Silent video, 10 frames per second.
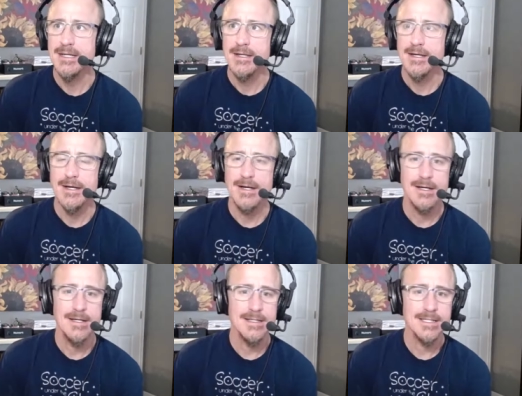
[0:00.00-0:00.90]

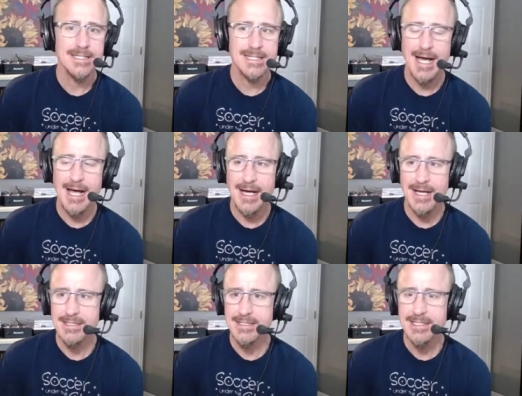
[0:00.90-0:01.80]
uh, the sky
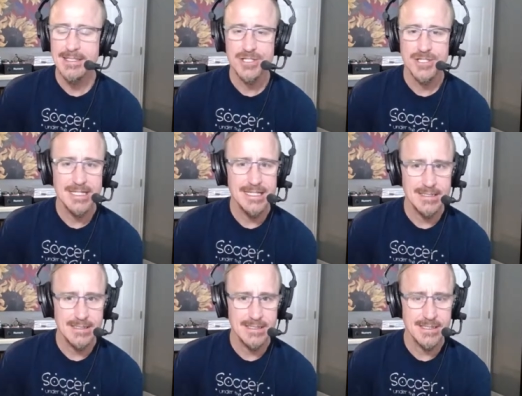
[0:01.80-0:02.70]
and see the
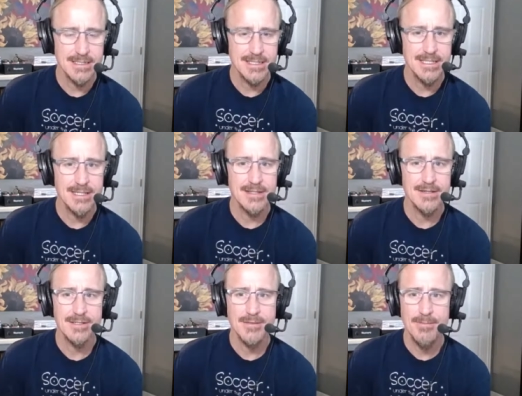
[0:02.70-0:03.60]
trees and see that
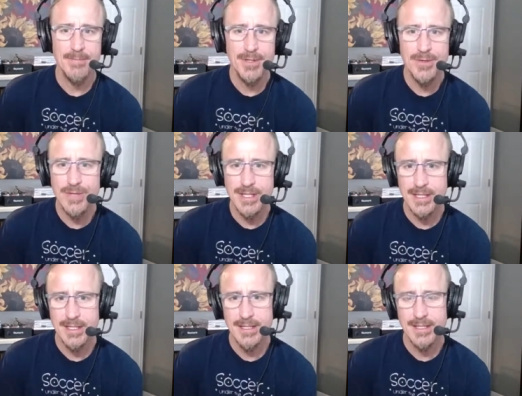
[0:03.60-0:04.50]
there's beauty
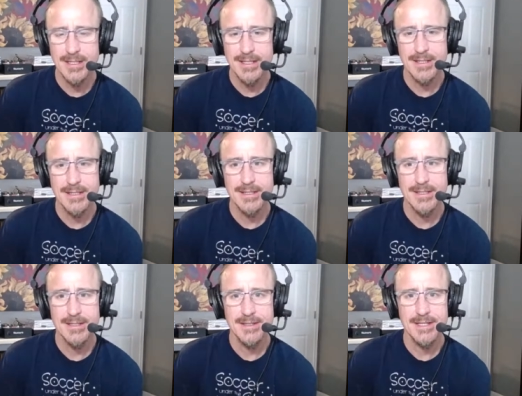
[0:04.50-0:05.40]

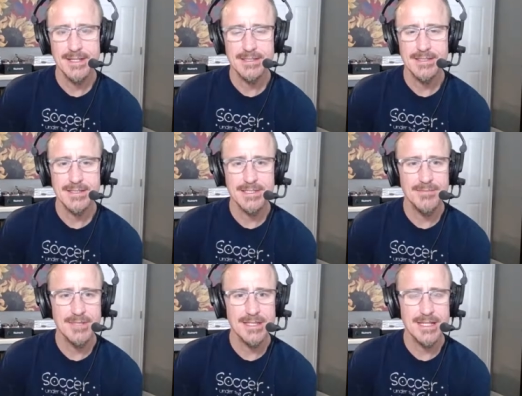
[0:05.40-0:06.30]
in things. There's
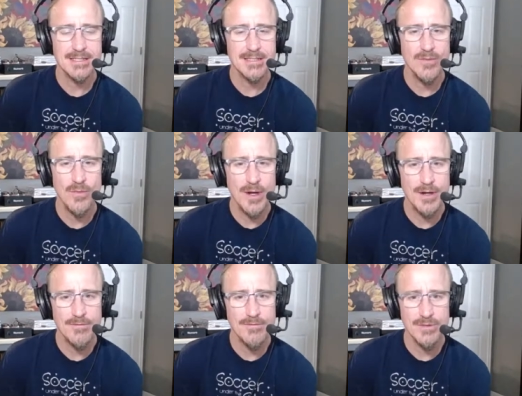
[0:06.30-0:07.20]
something that's
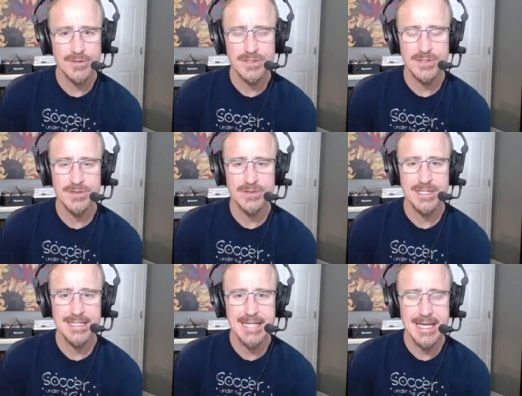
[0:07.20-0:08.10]
wonderful to to
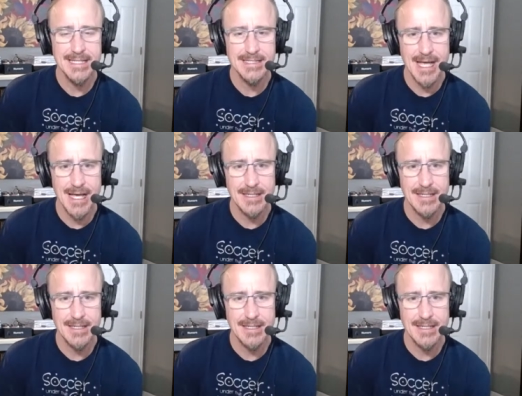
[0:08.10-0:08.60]
gaze at.